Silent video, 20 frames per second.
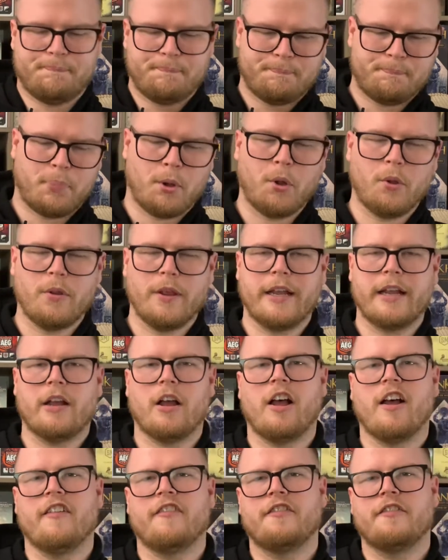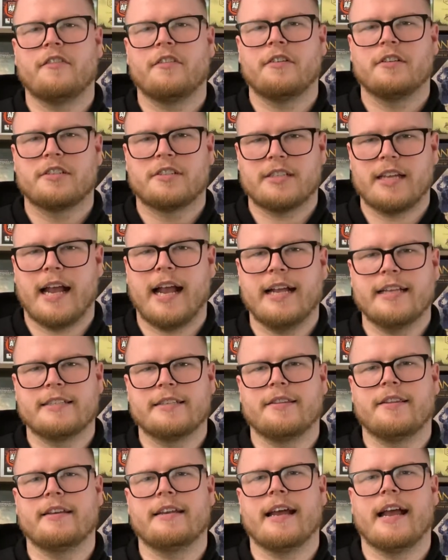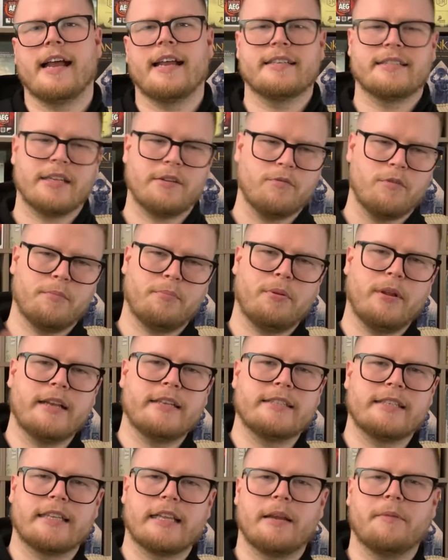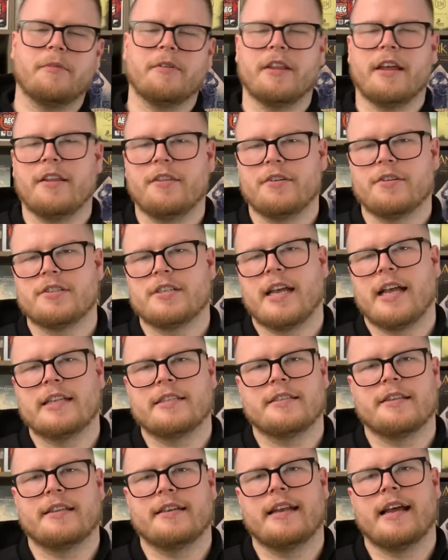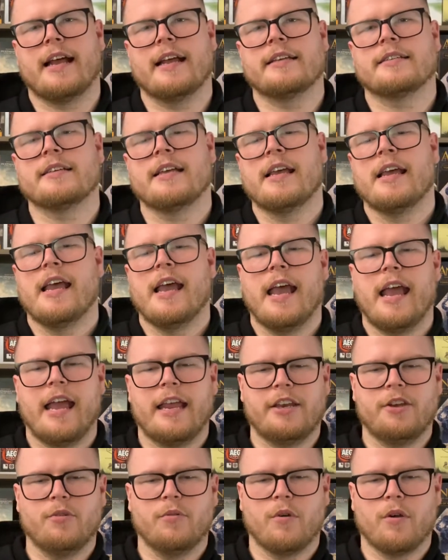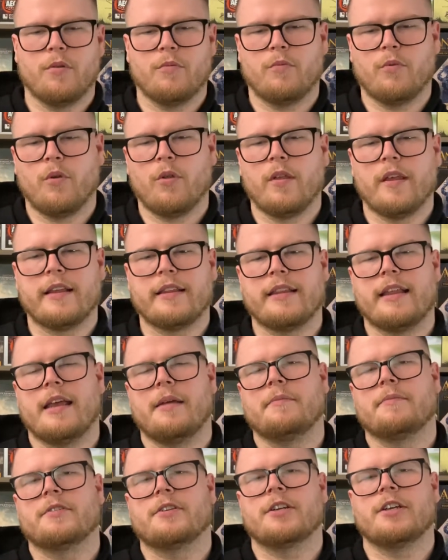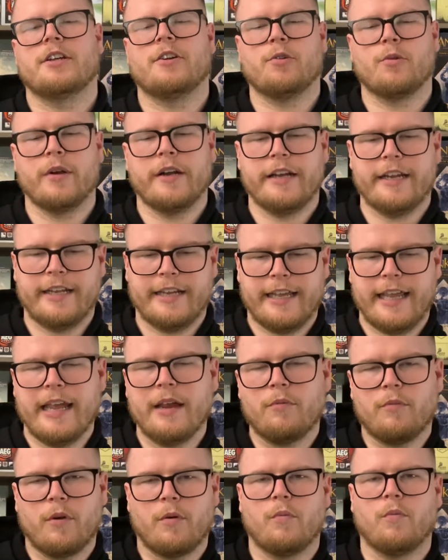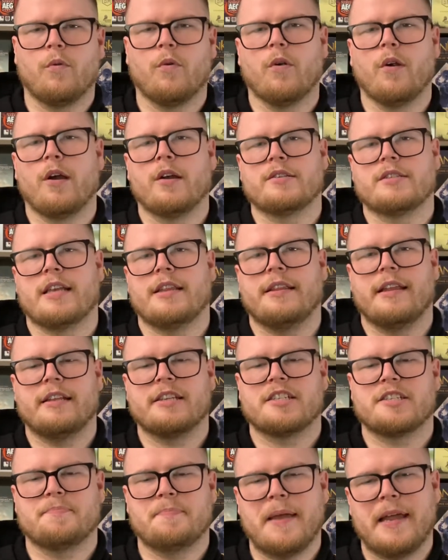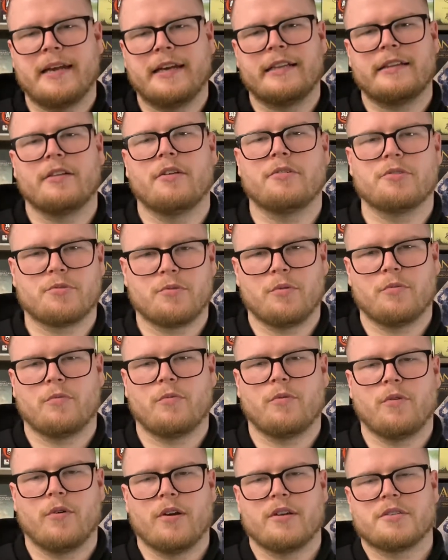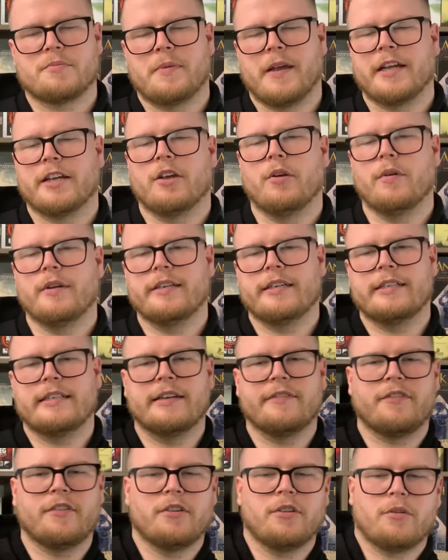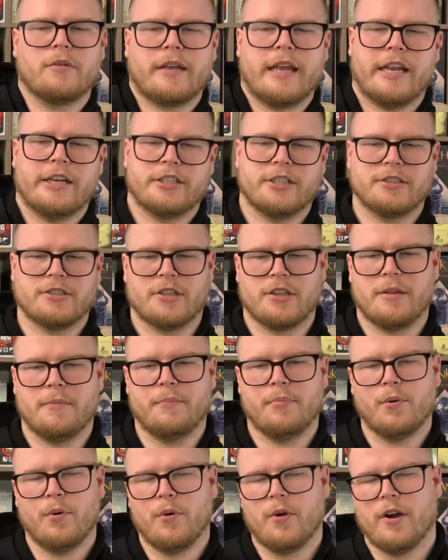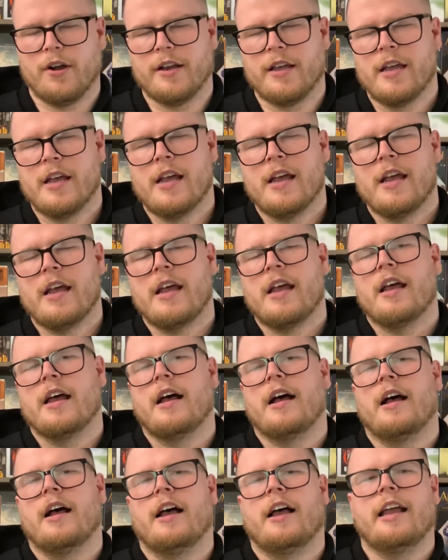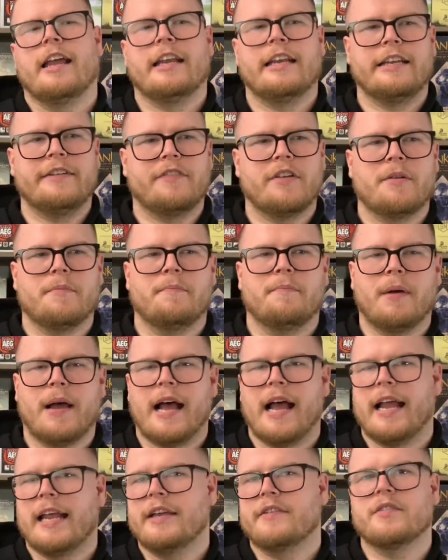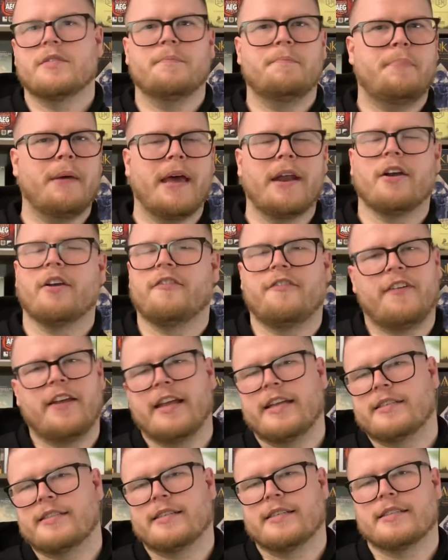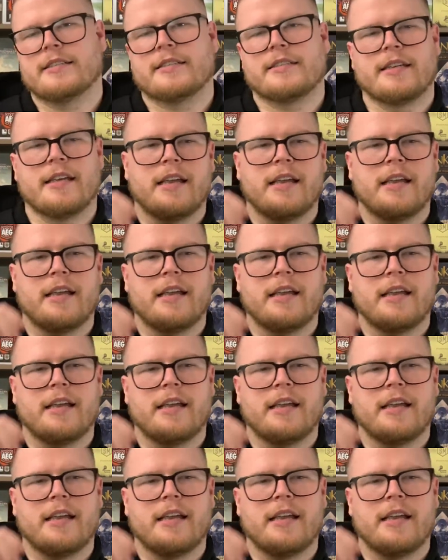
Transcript: pulling off sides of the dice and replacing them with other sides of the dice, and you are rolling them to get rewards, and then spending those rewards by going to different locations on the board, and even buy even better faces,